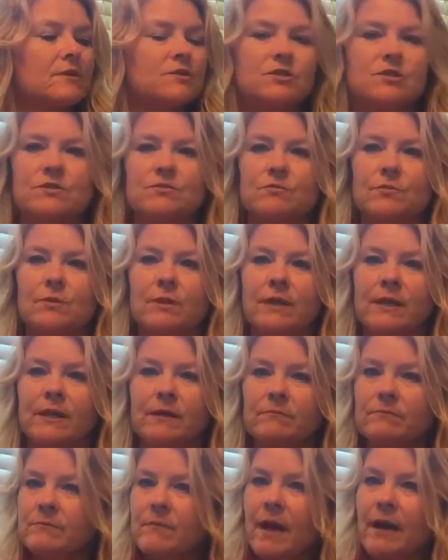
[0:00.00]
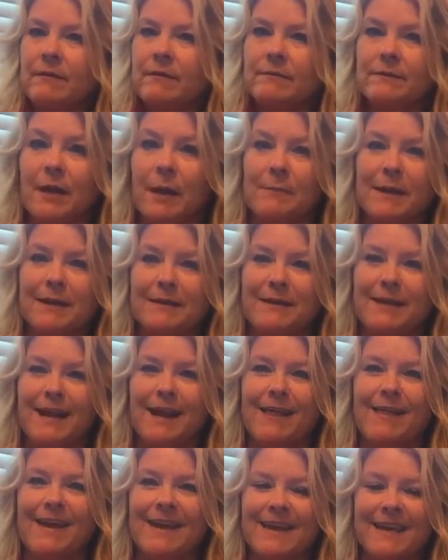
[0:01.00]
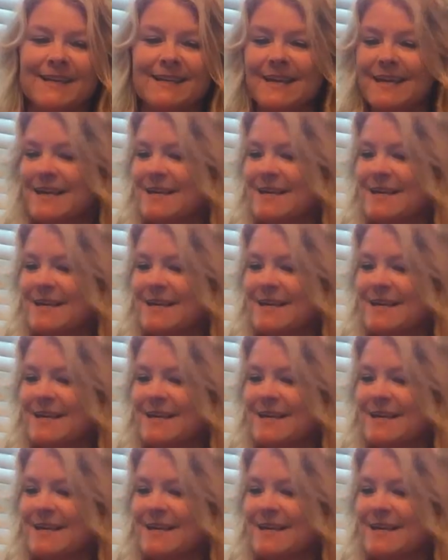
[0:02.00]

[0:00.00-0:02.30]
just really yummy, and I like it.